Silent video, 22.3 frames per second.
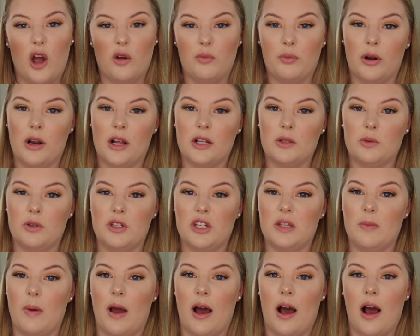of product, which
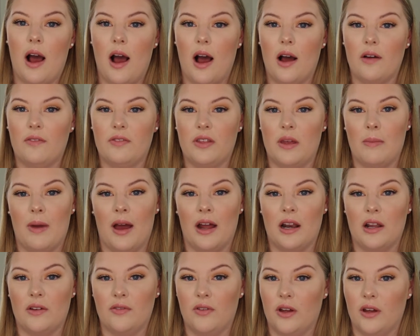is about half the
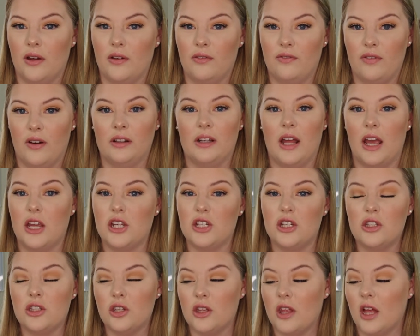amount of a
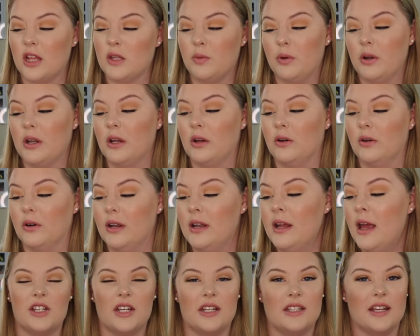foundation, so that's pretty
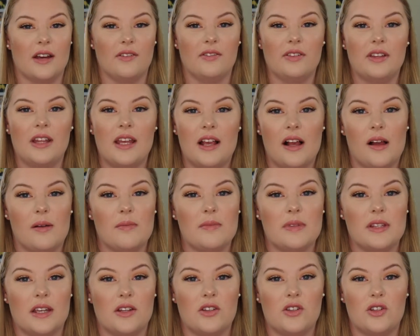good. It definitely
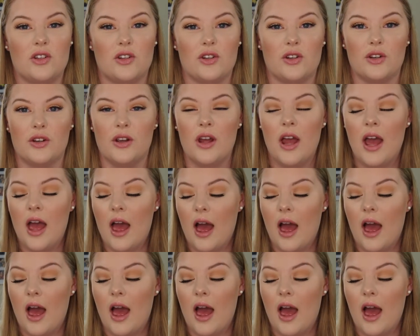comes into